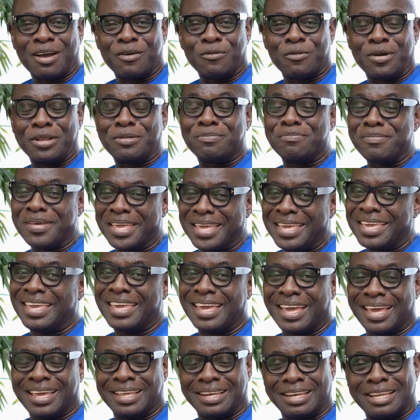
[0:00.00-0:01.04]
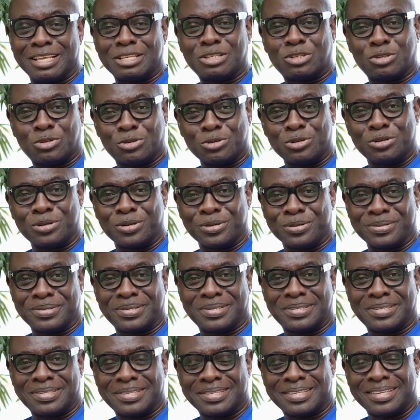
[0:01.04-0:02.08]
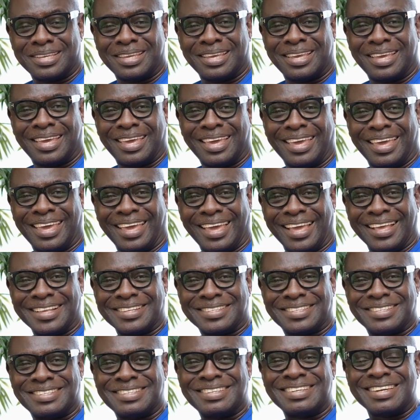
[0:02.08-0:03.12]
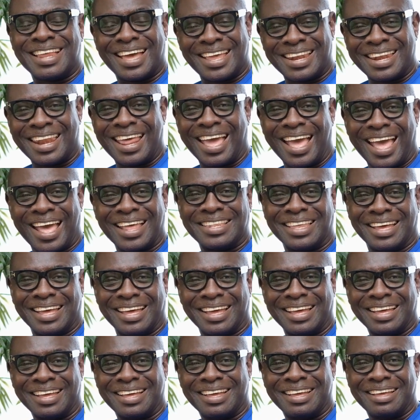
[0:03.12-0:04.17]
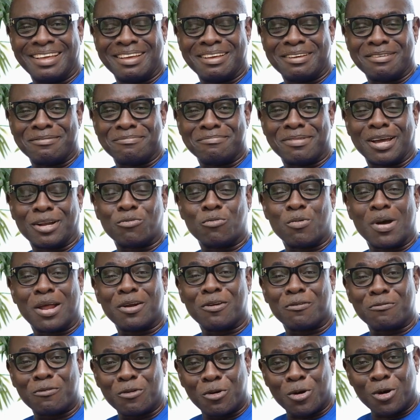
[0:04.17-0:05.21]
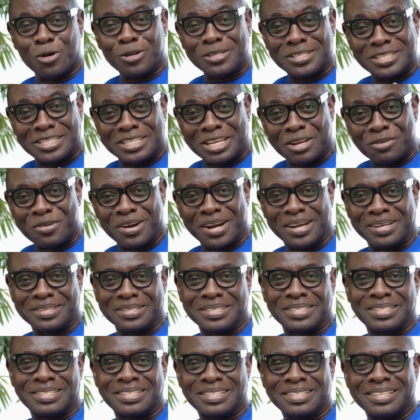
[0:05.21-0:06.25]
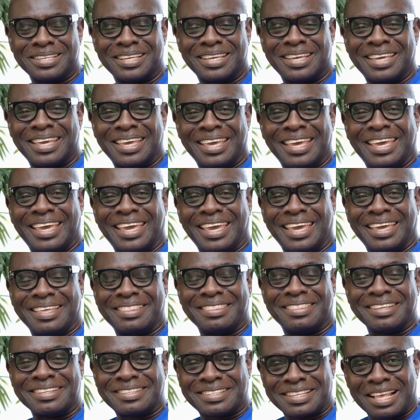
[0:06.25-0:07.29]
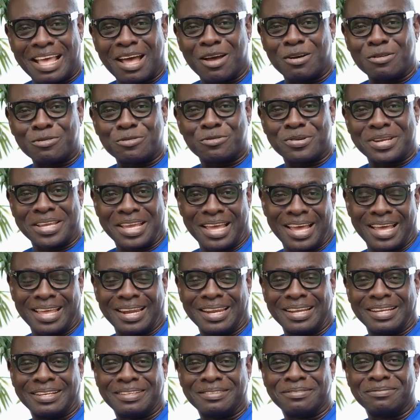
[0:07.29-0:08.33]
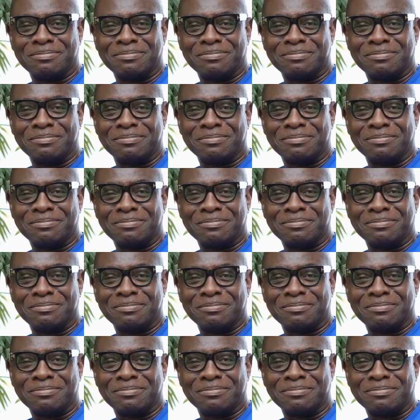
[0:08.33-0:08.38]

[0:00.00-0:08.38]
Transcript: With me here in the studios is none other but one of God's generals in this country, Ghana,